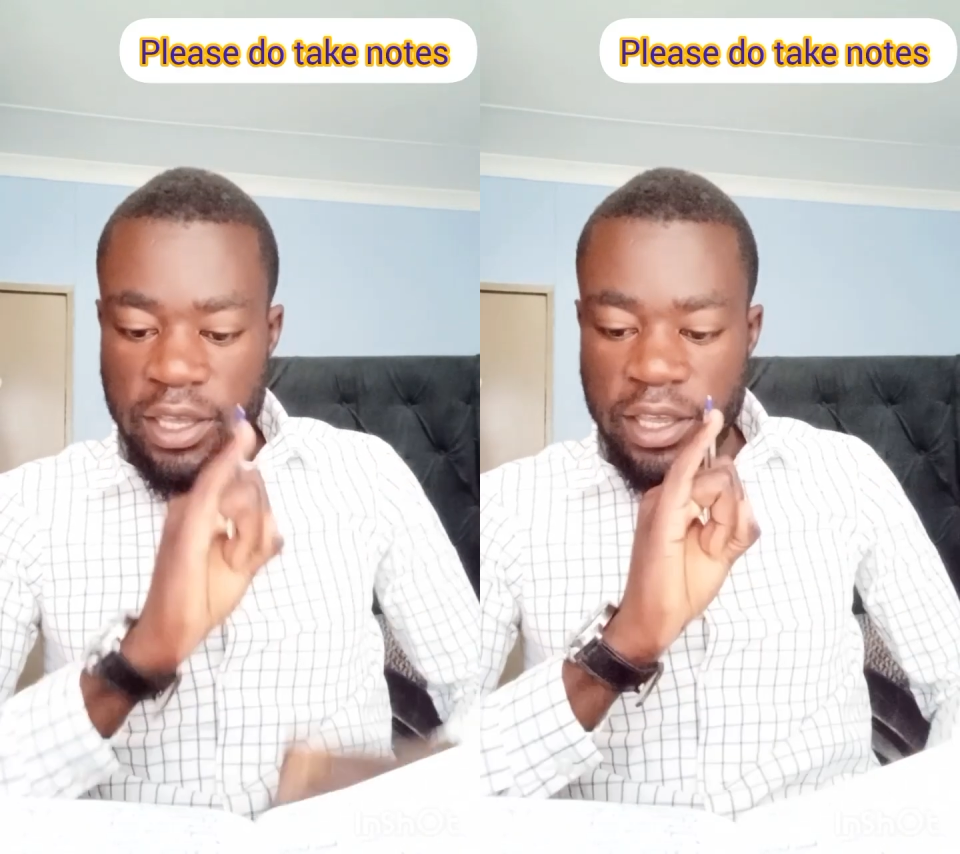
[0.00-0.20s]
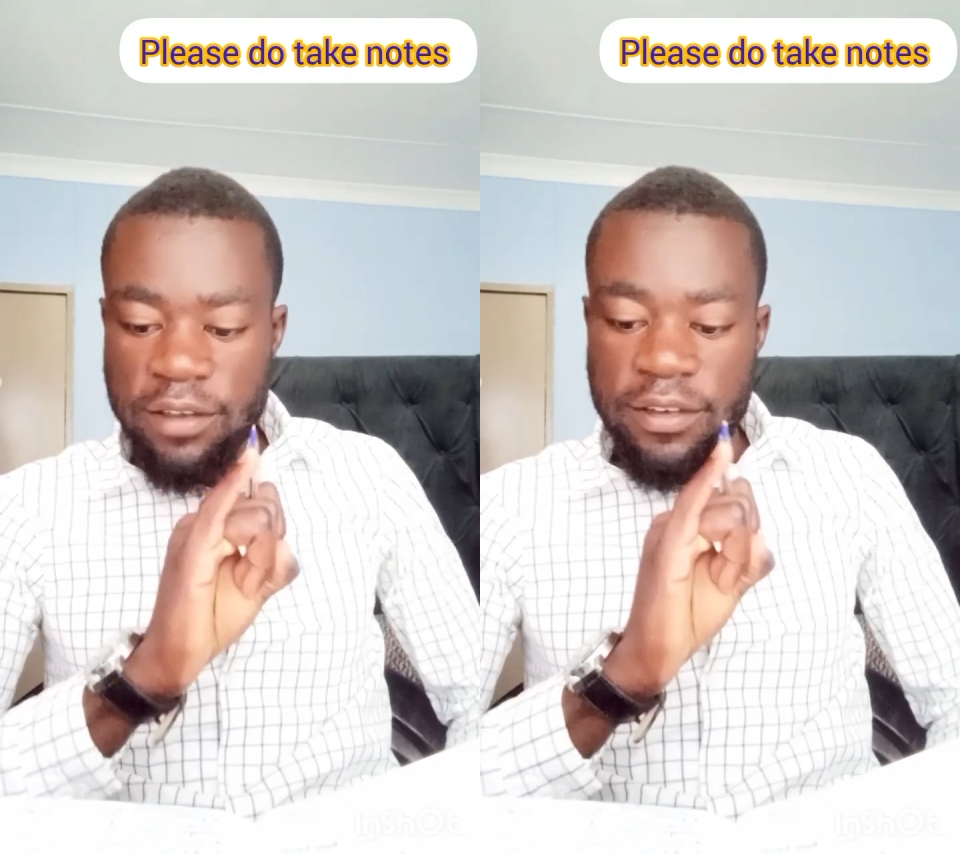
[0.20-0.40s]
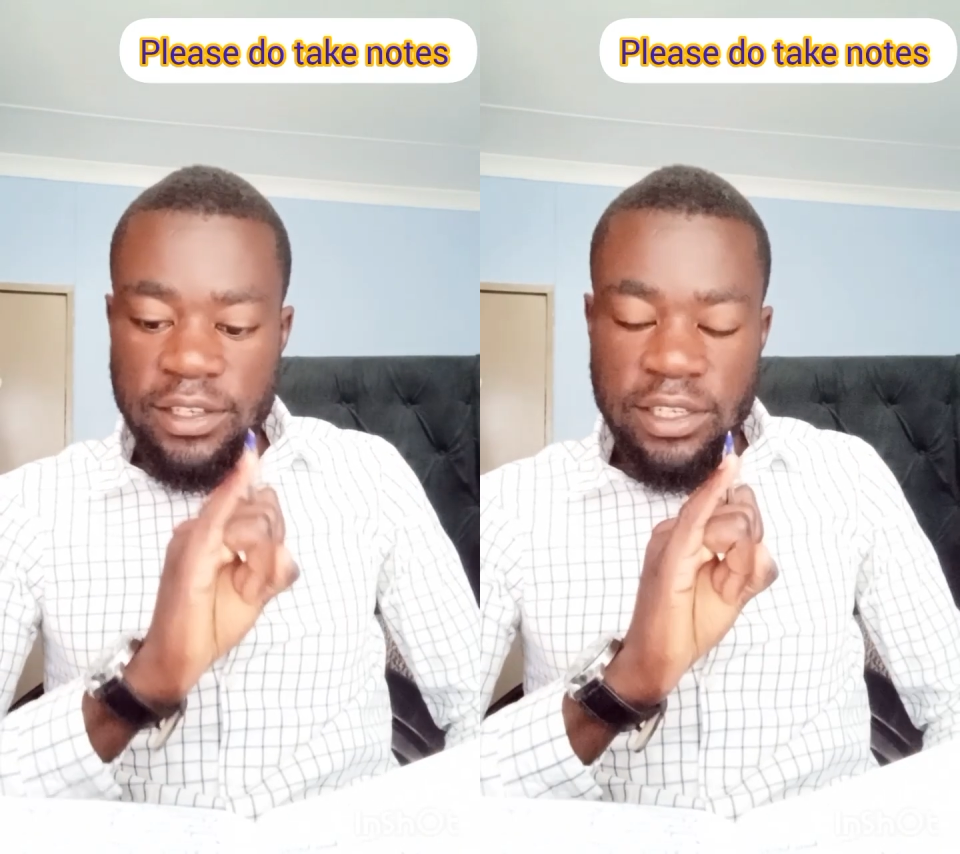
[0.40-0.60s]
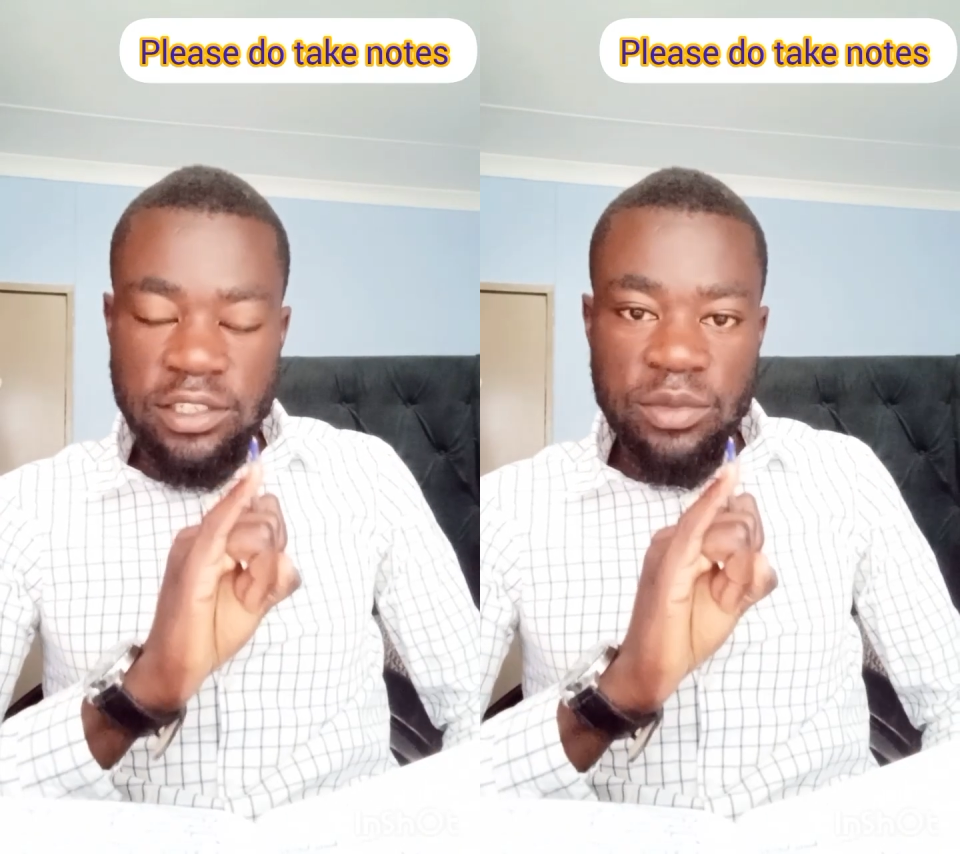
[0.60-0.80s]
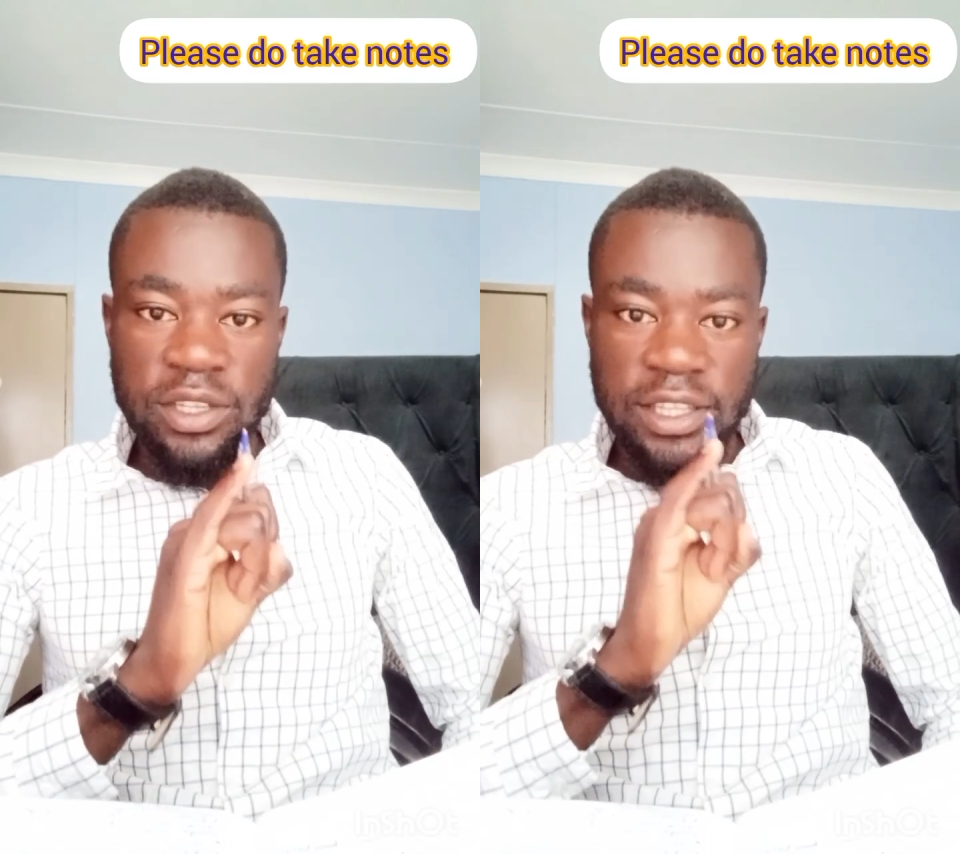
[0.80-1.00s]
have
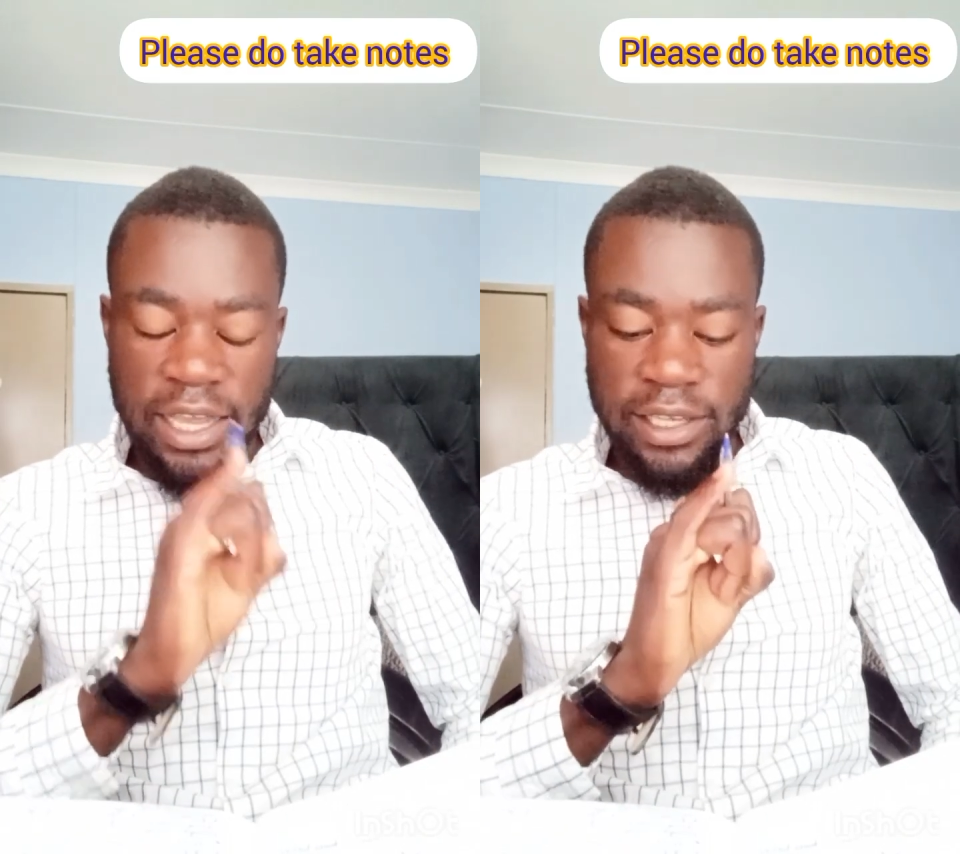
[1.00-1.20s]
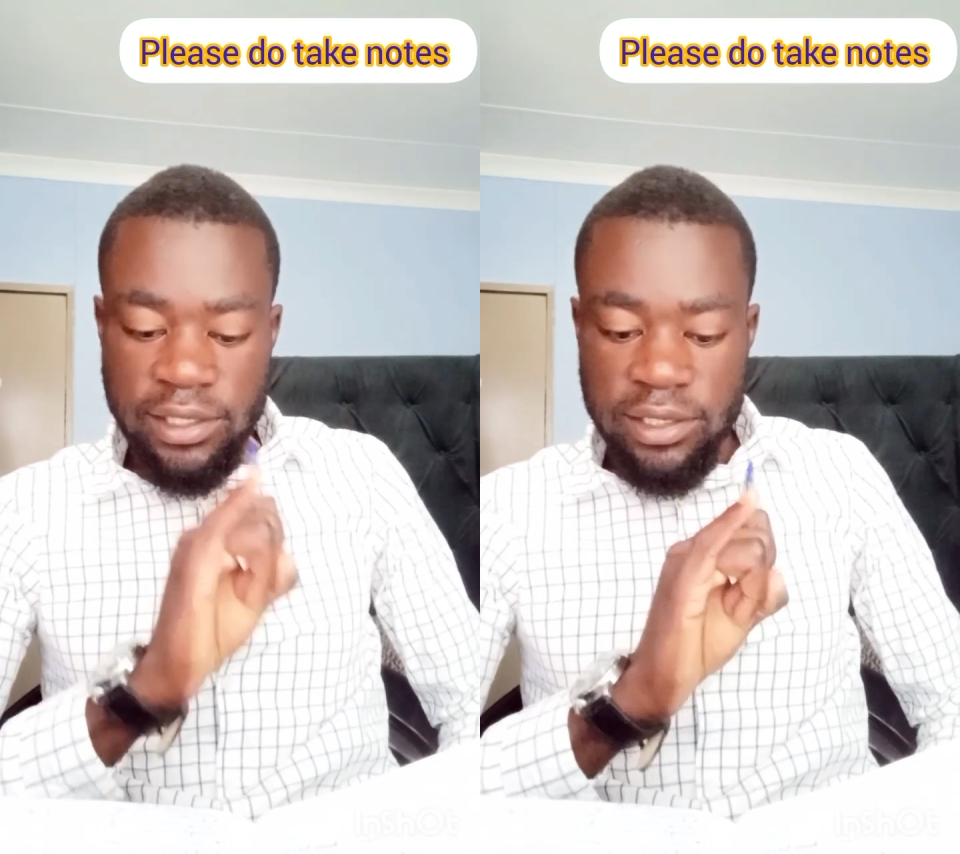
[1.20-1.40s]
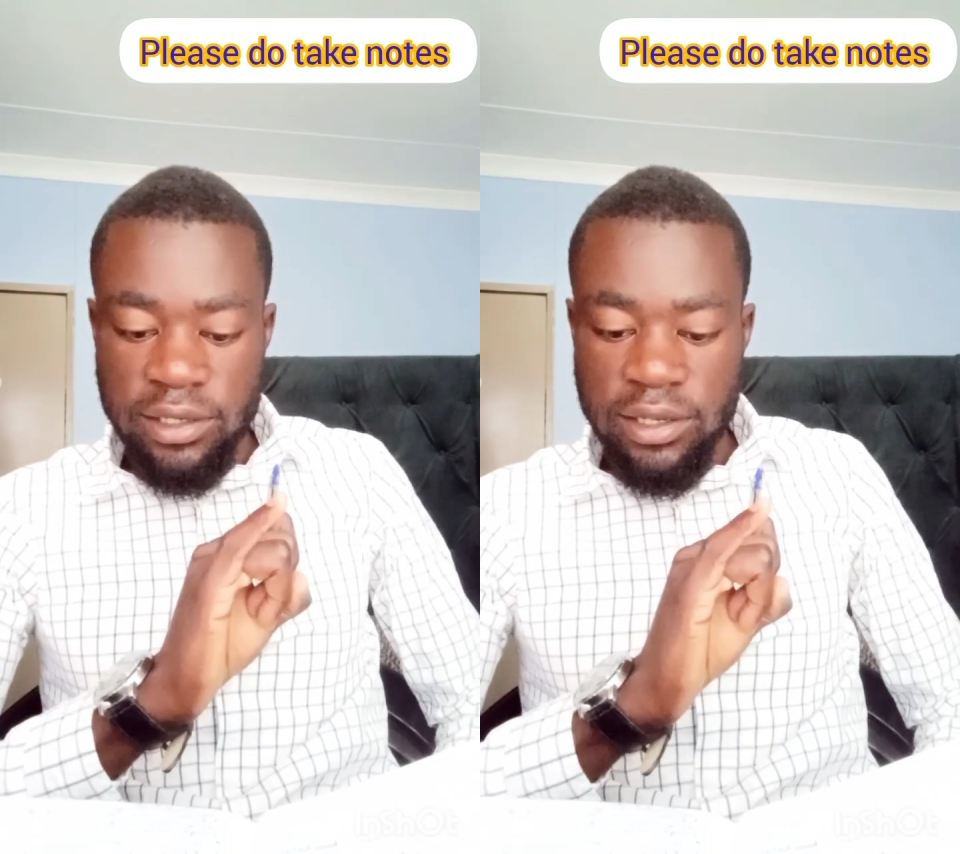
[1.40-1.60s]
assessment task